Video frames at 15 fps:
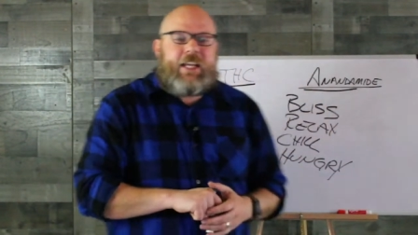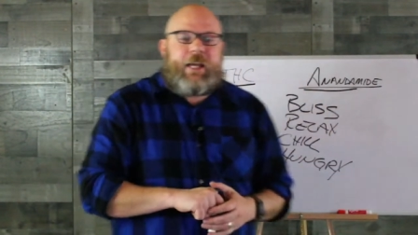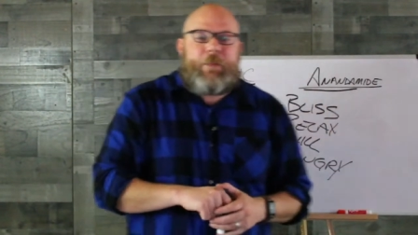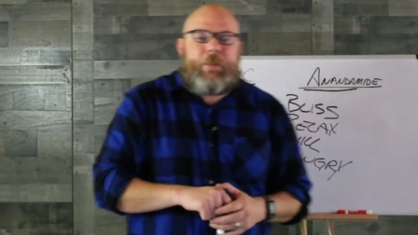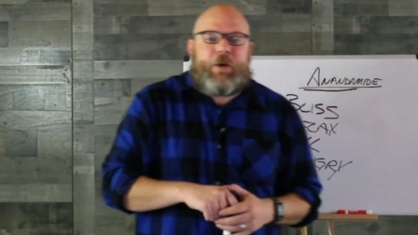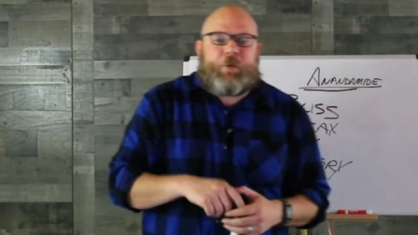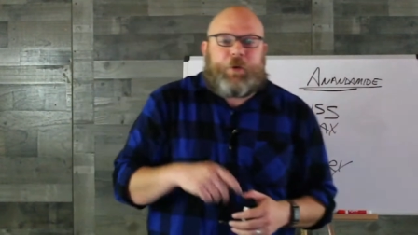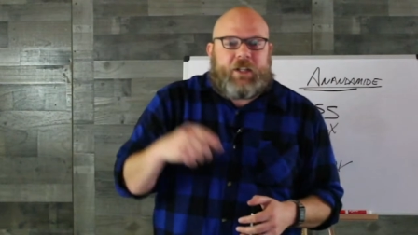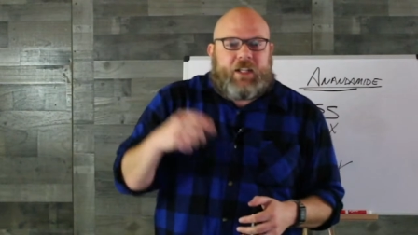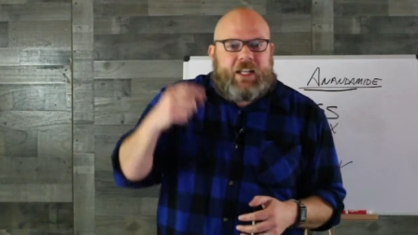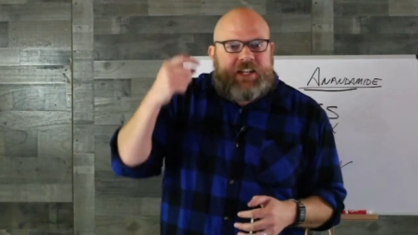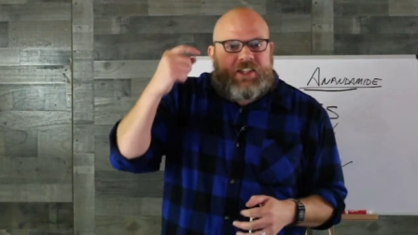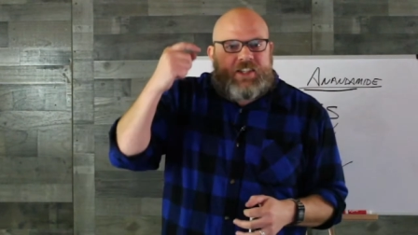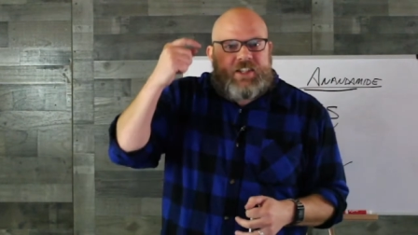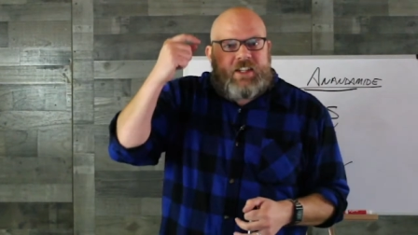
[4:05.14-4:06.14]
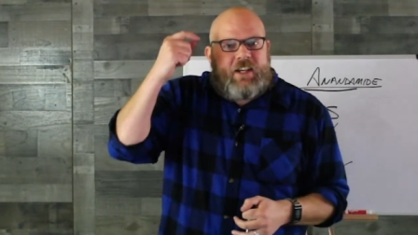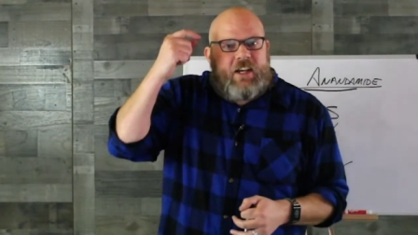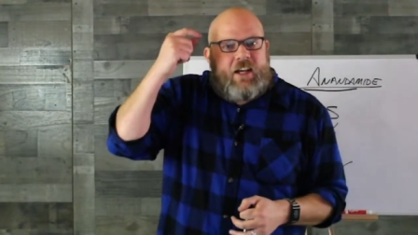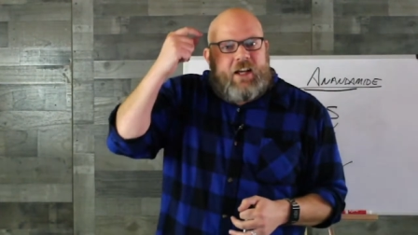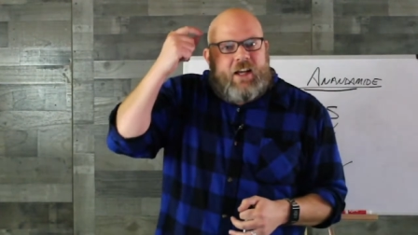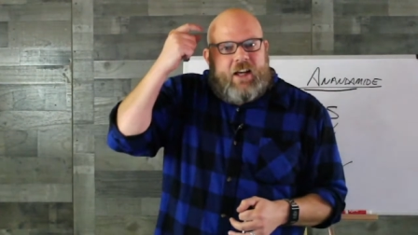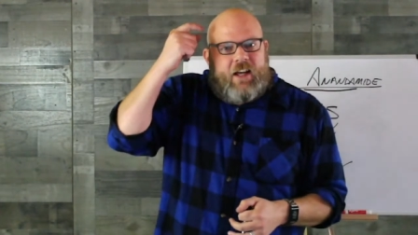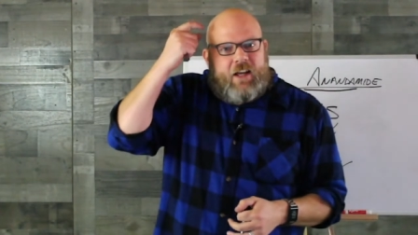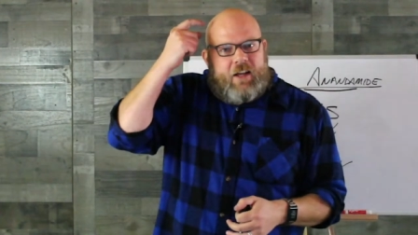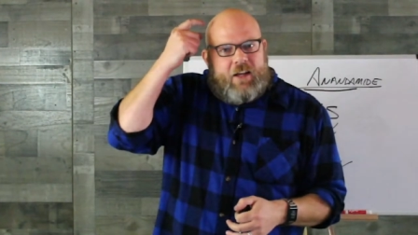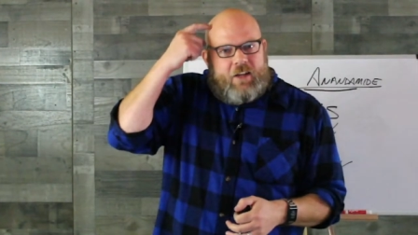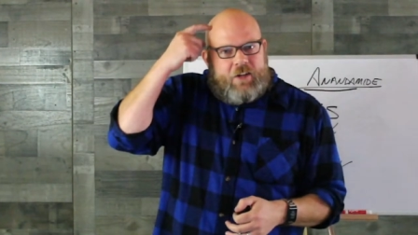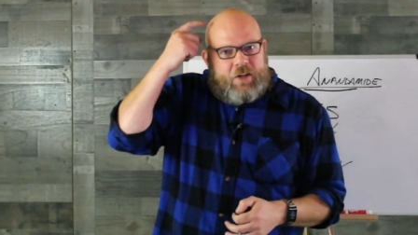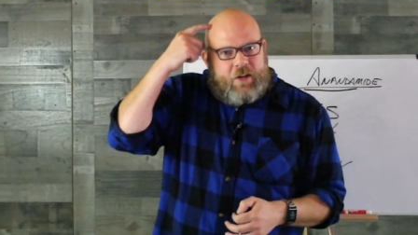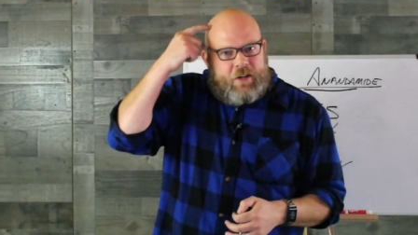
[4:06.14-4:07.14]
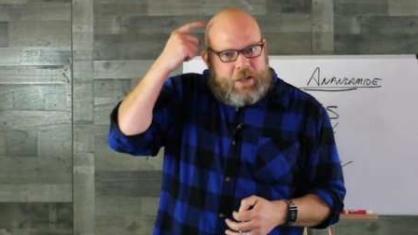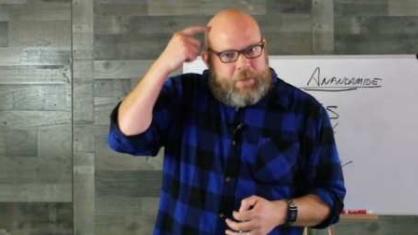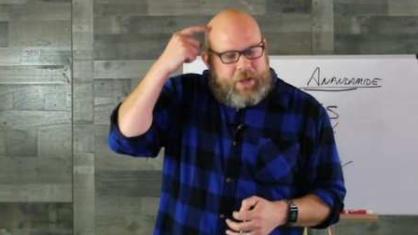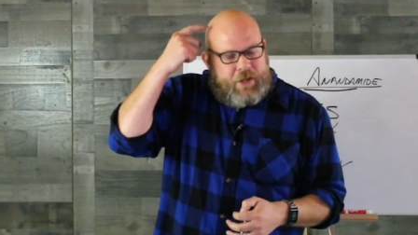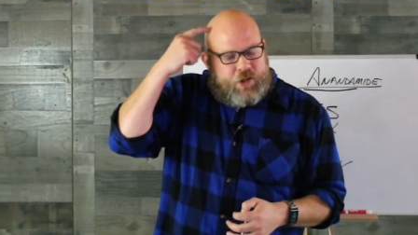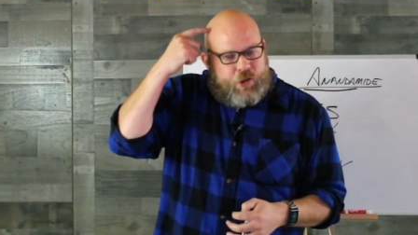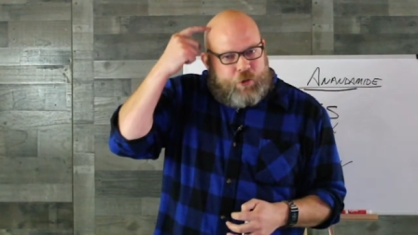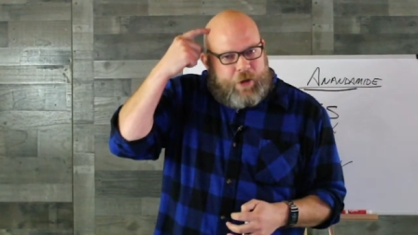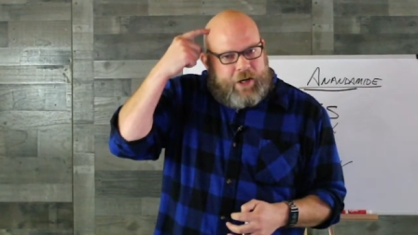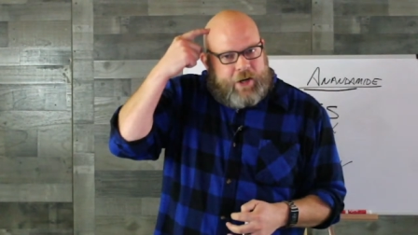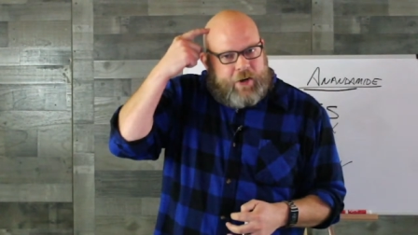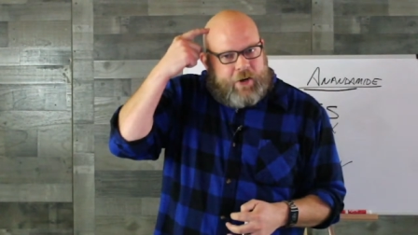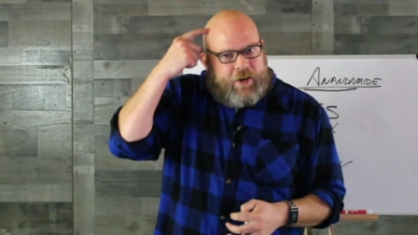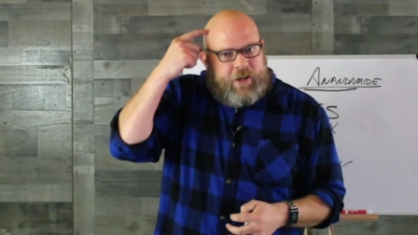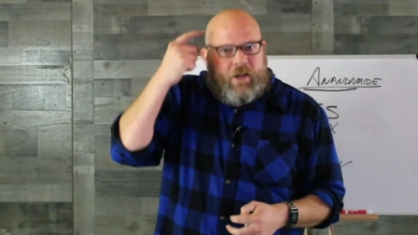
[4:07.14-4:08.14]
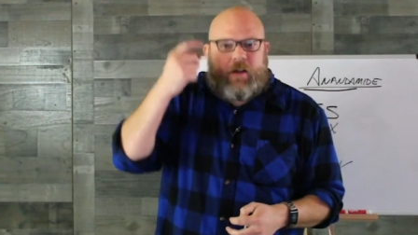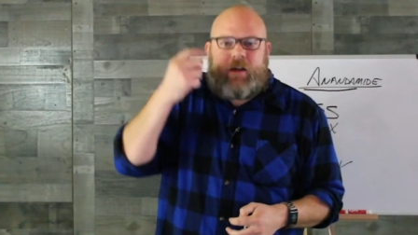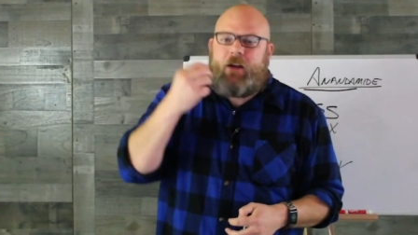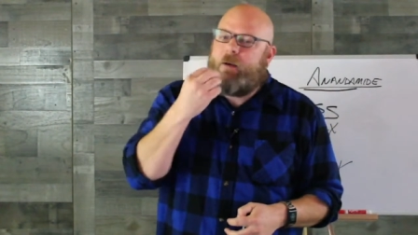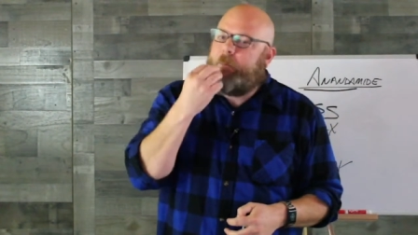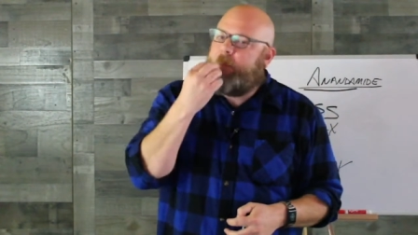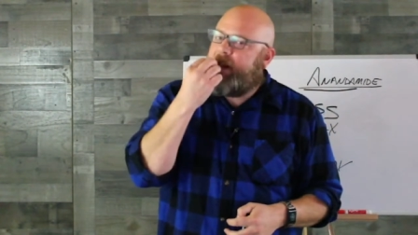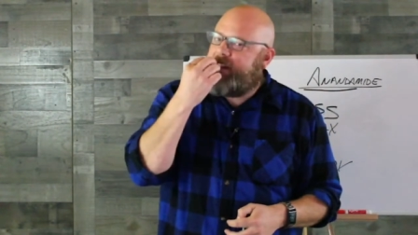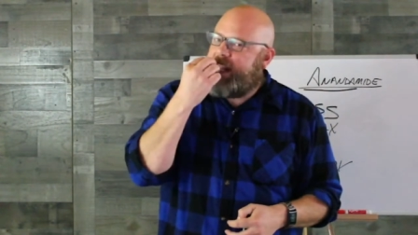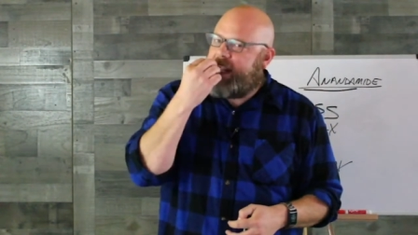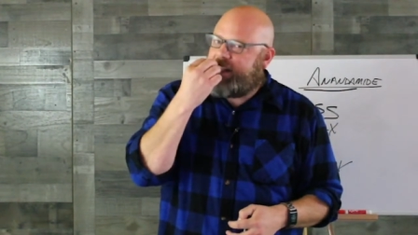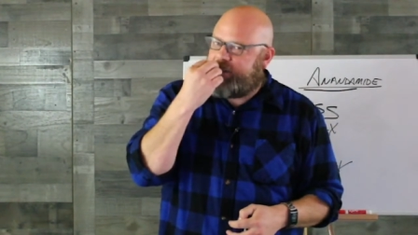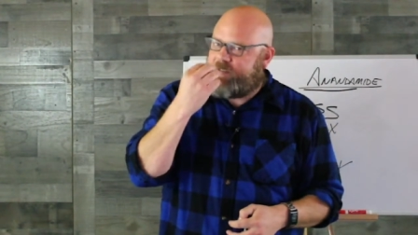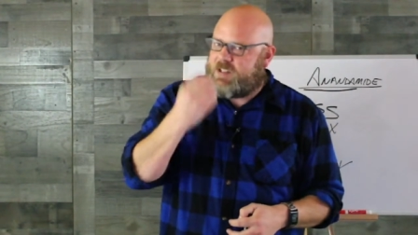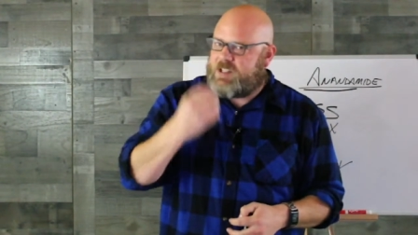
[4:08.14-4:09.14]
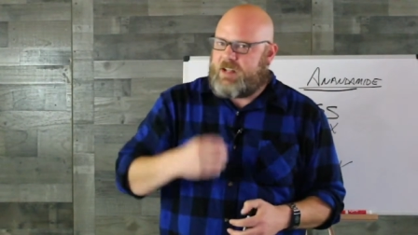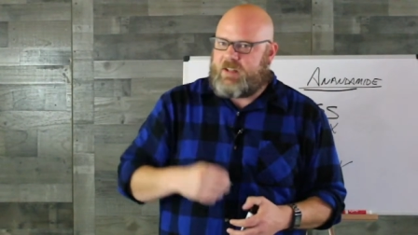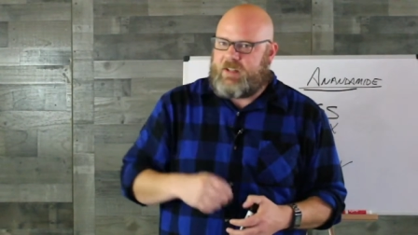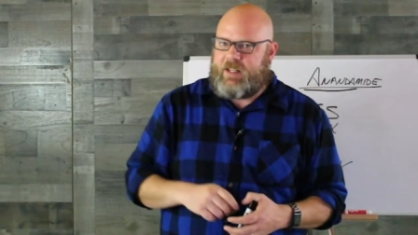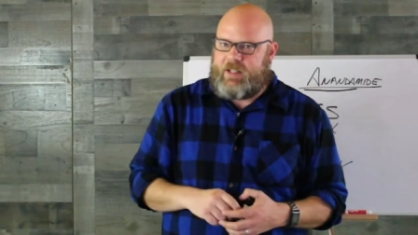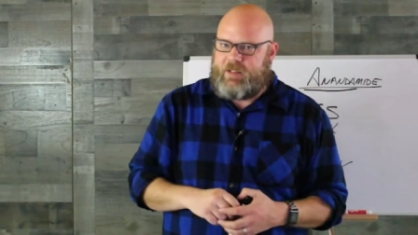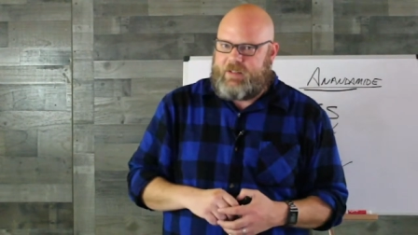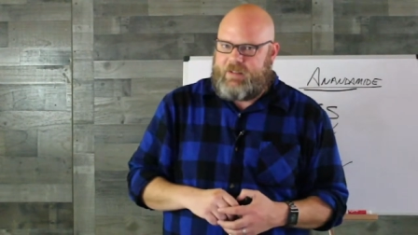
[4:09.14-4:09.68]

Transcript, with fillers: can be released, can be triggered by the act of suckling.